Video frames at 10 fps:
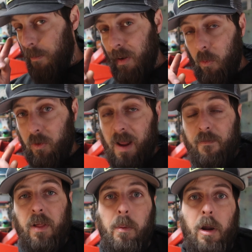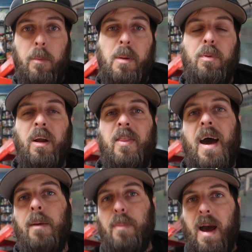But we're definitely gonna be bringing
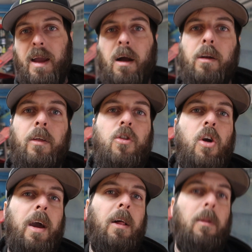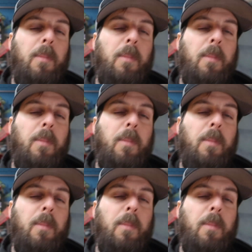that back onto the channel,